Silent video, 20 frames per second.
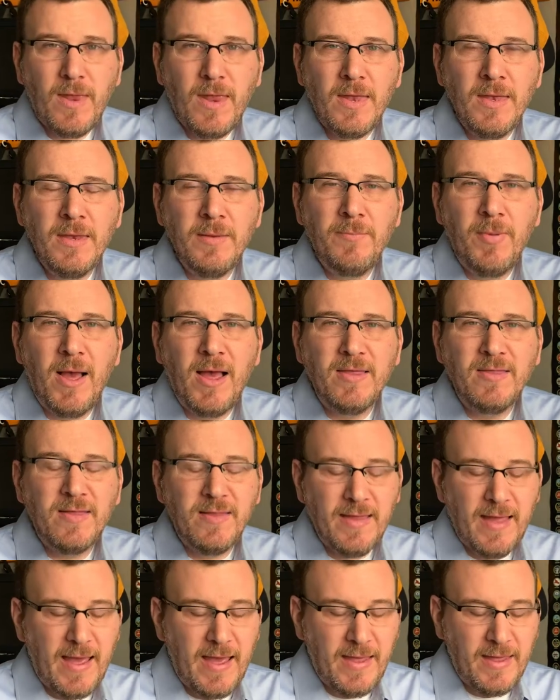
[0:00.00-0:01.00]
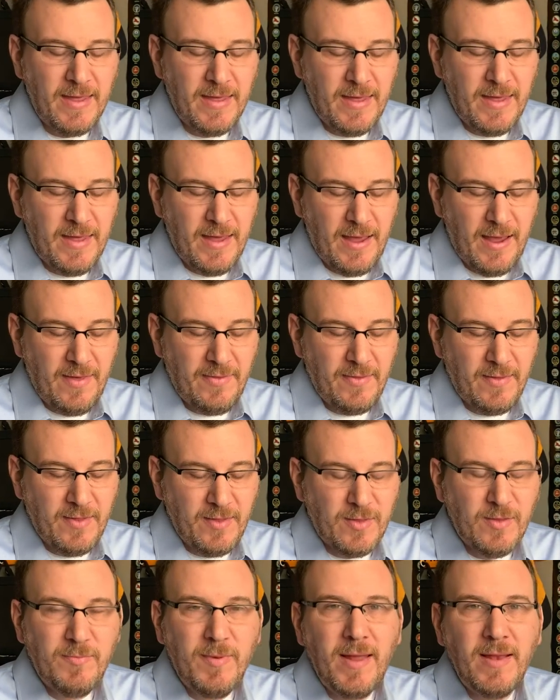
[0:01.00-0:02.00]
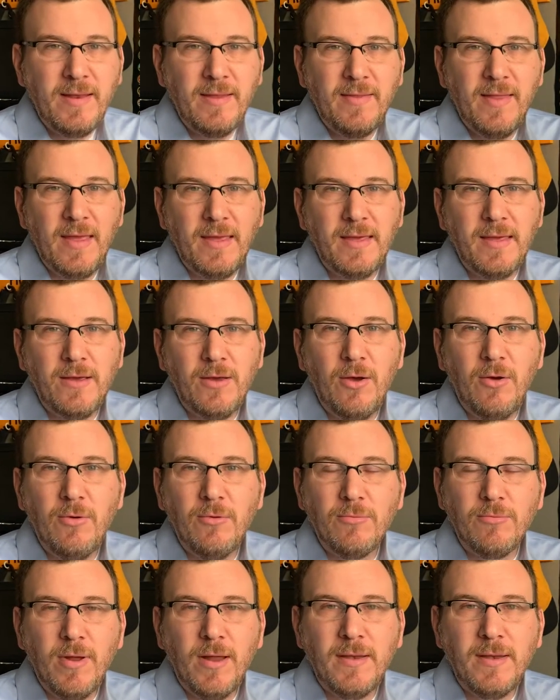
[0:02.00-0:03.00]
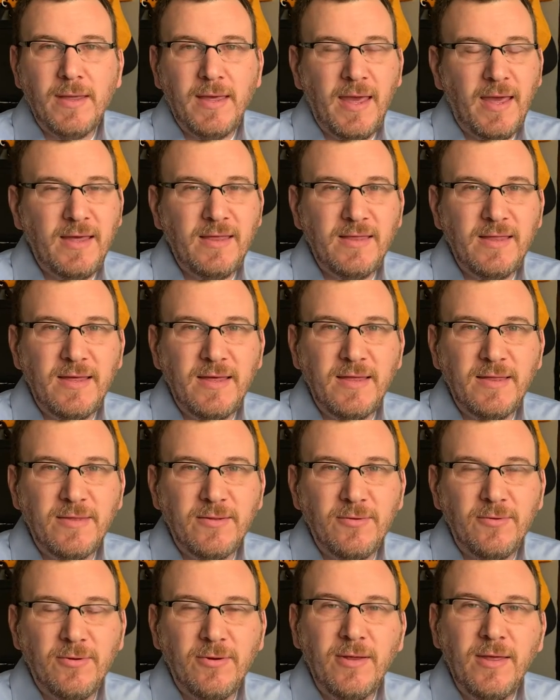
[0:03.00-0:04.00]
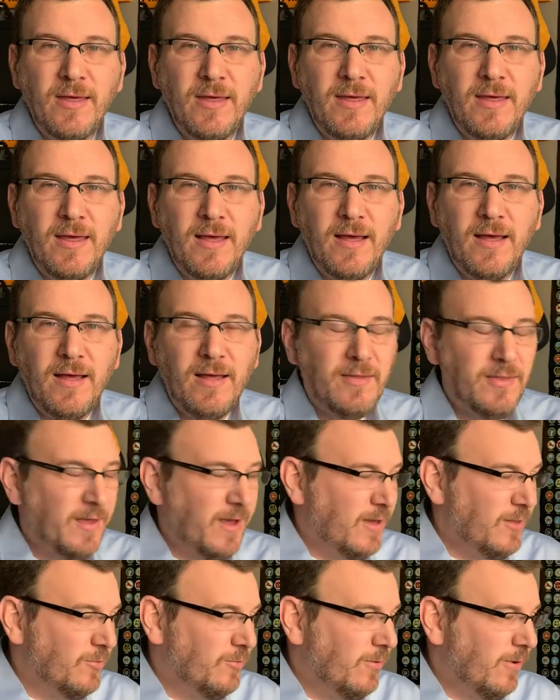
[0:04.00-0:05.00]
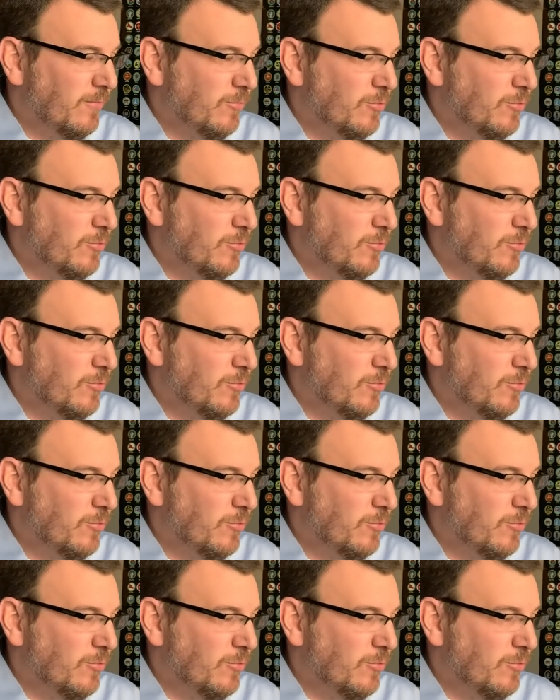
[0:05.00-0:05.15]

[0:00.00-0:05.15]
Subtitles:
deposit that, and then the spending, they can go run to Casey's or the ice cream